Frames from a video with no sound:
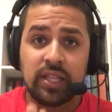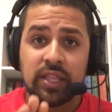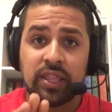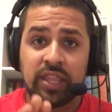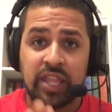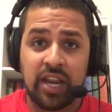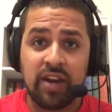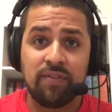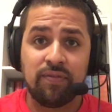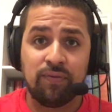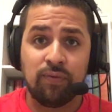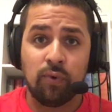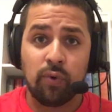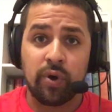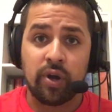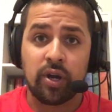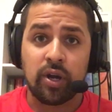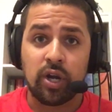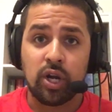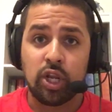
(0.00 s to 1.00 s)

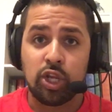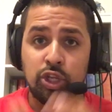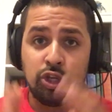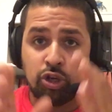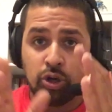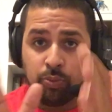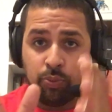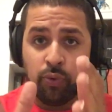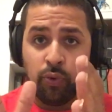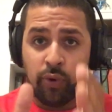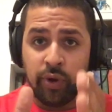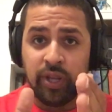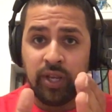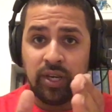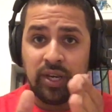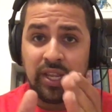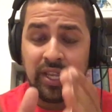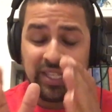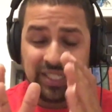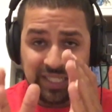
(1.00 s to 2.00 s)
Therefore, your
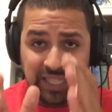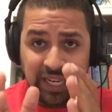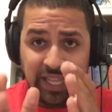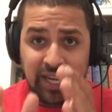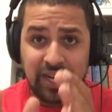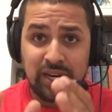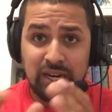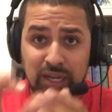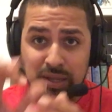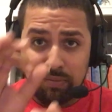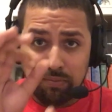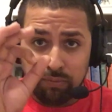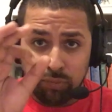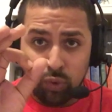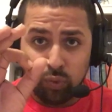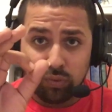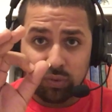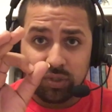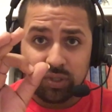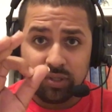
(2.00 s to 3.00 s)
point is literally
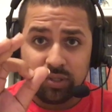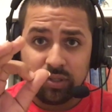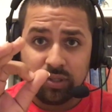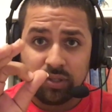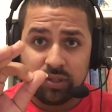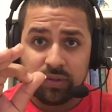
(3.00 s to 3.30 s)
moot.